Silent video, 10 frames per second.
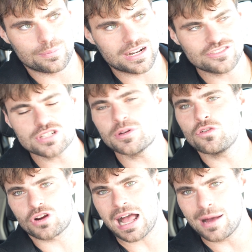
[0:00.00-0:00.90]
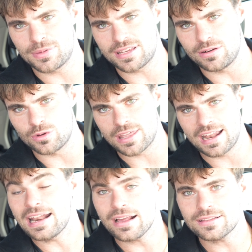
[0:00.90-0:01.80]
But I've just been overcomplicating with
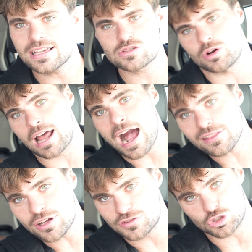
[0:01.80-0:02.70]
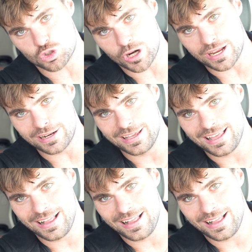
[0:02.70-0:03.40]
that. And guess what? I love to train.